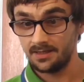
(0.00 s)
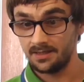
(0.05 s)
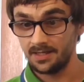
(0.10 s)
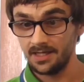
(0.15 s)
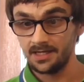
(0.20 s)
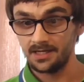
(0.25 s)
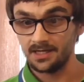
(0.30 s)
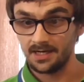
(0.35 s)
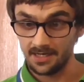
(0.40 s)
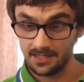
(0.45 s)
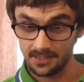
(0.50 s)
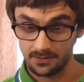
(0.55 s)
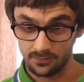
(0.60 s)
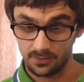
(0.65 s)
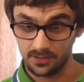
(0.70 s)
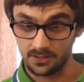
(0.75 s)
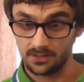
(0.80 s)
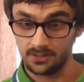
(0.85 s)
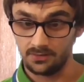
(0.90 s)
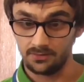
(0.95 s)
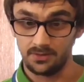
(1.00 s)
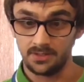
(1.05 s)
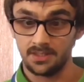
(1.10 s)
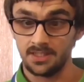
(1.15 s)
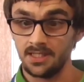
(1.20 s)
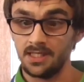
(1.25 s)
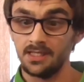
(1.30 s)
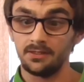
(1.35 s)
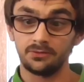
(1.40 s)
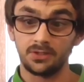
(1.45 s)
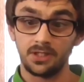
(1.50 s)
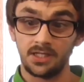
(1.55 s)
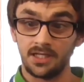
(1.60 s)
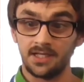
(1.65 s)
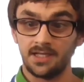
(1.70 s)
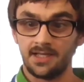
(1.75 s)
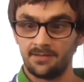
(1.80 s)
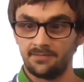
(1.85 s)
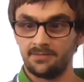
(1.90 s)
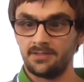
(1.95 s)
they're hardware encoders, and they'll
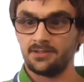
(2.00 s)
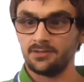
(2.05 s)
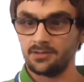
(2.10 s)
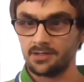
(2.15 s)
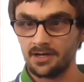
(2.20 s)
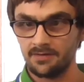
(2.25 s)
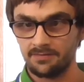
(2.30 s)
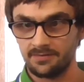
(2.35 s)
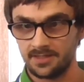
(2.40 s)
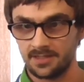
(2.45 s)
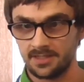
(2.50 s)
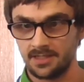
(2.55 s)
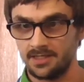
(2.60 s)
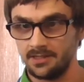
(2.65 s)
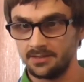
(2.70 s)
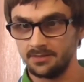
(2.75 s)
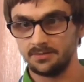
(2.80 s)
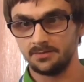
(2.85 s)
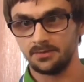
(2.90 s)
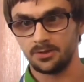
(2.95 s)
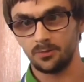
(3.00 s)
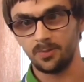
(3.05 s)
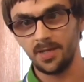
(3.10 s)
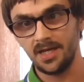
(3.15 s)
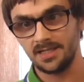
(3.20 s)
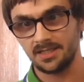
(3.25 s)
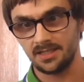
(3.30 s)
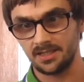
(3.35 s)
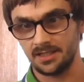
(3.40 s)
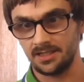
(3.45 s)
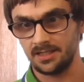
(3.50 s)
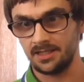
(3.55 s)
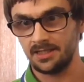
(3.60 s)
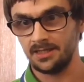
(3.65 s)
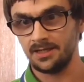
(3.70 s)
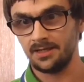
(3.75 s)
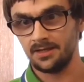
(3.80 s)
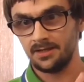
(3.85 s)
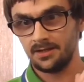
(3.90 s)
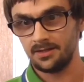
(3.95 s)
rely heavily on a graphics card. So
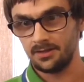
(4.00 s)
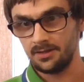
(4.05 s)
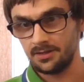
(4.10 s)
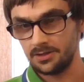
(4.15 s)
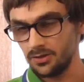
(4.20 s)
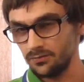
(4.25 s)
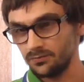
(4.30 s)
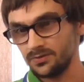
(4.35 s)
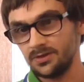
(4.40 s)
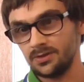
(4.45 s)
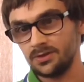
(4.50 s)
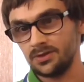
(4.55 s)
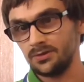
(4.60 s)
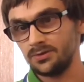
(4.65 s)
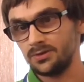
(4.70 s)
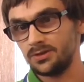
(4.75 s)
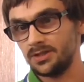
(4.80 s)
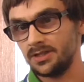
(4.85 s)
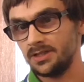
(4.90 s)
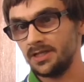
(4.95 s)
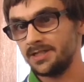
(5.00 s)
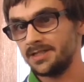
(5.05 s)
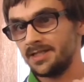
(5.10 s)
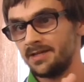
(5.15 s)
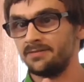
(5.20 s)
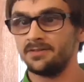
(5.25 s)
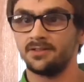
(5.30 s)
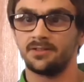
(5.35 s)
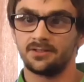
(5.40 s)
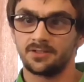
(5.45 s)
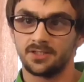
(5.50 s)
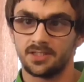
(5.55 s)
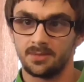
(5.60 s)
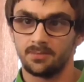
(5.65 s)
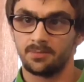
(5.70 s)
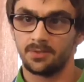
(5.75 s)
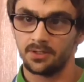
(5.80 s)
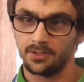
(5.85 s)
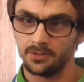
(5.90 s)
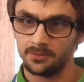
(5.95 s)
basically, the software encoder relies heavily on the
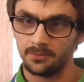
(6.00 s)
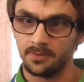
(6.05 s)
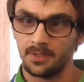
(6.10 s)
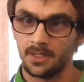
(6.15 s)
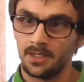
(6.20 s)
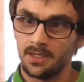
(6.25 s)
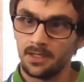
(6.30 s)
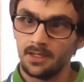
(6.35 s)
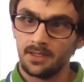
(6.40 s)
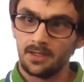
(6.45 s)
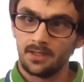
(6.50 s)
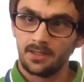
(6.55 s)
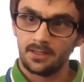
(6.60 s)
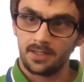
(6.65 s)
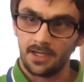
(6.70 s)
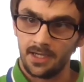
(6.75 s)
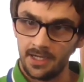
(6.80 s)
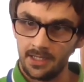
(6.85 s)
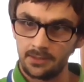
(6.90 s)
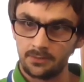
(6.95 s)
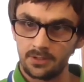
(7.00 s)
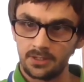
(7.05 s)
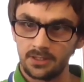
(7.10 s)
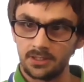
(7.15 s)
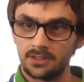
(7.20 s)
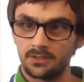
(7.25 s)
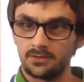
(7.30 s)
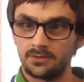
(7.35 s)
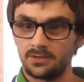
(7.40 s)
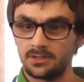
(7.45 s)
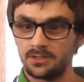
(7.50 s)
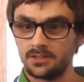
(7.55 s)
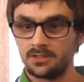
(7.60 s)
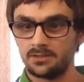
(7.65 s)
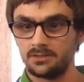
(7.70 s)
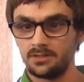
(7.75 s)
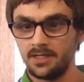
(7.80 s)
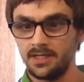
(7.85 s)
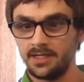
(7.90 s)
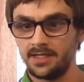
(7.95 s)
CPU, the hardware
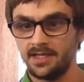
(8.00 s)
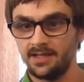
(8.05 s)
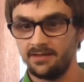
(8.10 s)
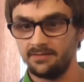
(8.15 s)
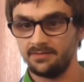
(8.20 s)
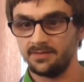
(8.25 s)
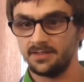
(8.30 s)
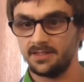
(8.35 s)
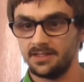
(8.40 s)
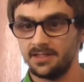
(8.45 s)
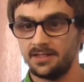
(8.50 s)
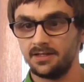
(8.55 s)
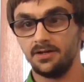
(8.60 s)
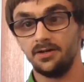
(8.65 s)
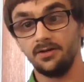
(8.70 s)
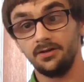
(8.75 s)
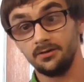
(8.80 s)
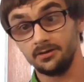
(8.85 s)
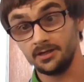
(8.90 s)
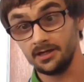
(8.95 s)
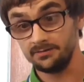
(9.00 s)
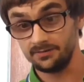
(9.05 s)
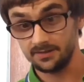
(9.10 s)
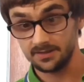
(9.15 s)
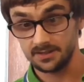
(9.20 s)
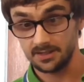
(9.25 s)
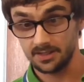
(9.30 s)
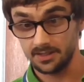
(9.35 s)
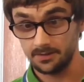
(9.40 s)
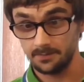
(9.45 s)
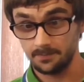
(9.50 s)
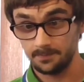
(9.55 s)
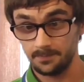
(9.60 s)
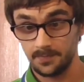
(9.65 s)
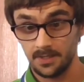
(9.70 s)
encoders rely heavily on the graphics card.